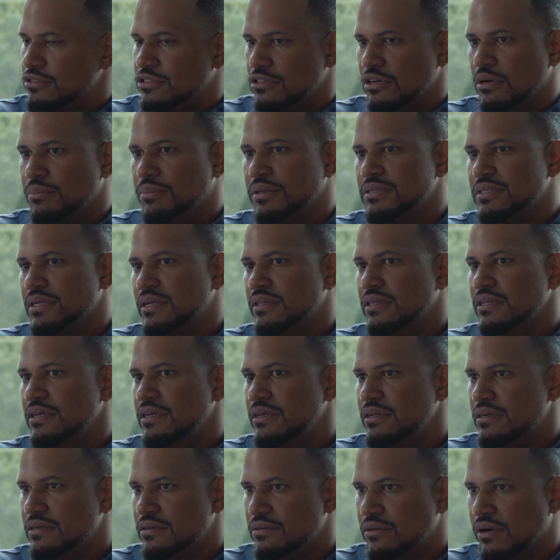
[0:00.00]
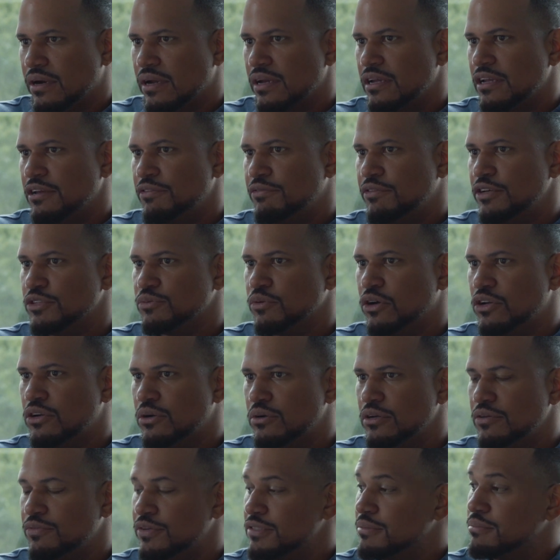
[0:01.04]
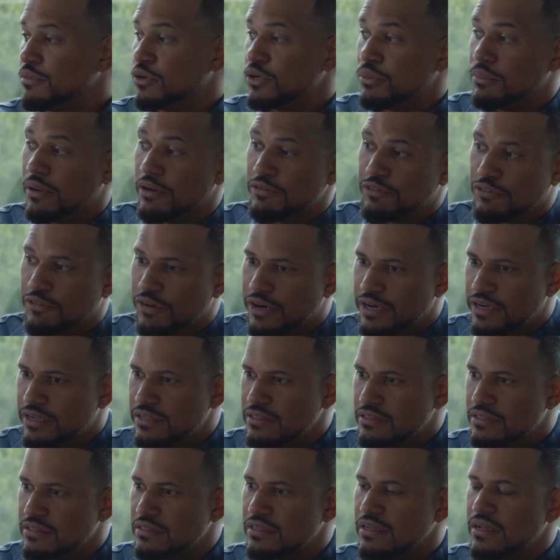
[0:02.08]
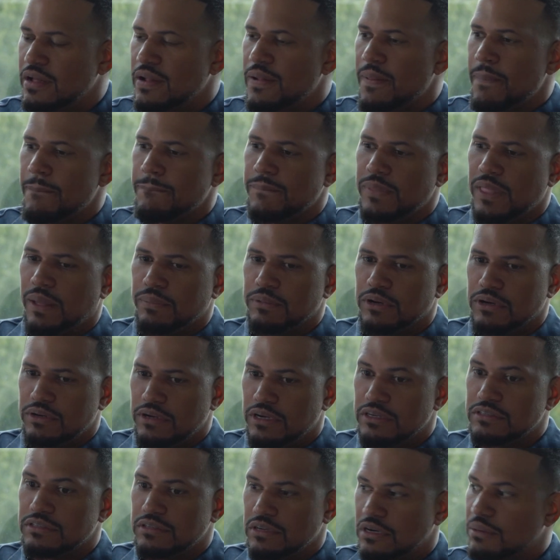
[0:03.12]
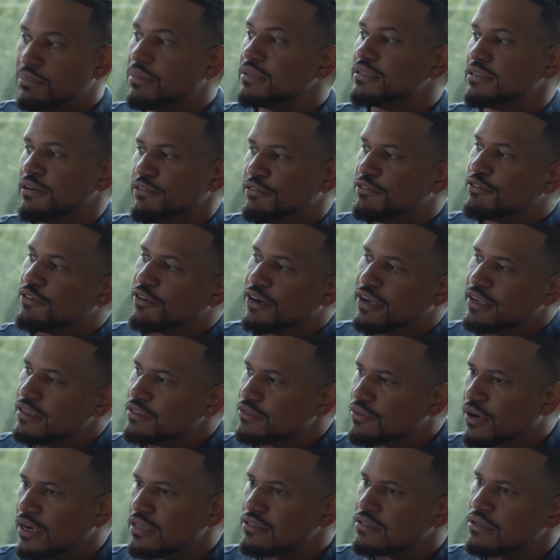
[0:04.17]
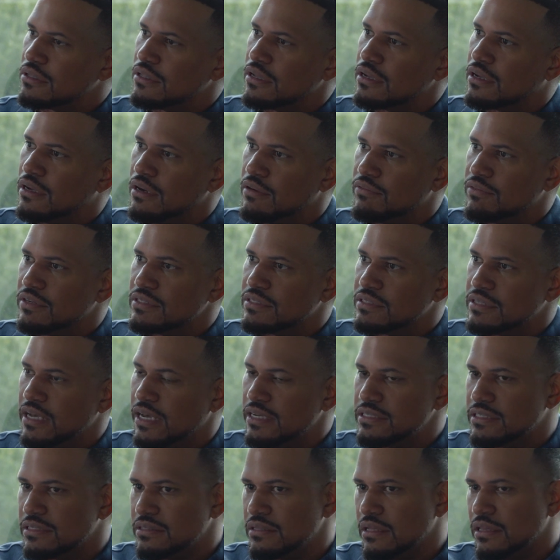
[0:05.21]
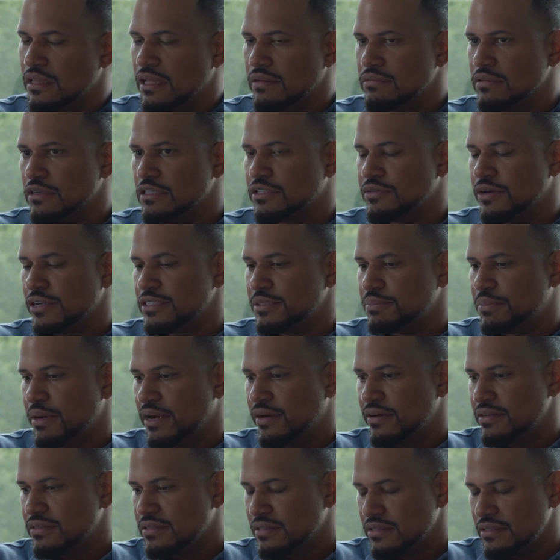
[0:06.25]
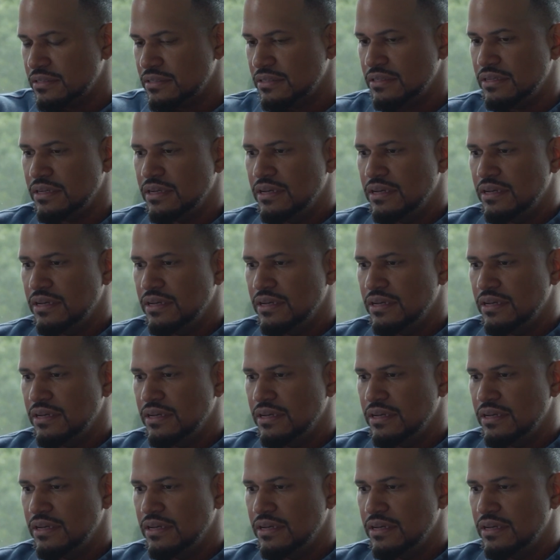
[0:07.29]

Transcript: show up as a leader, right? If it's one of my friends, I'm gonna show up as a friend, right? So the conversation, the level of transparency,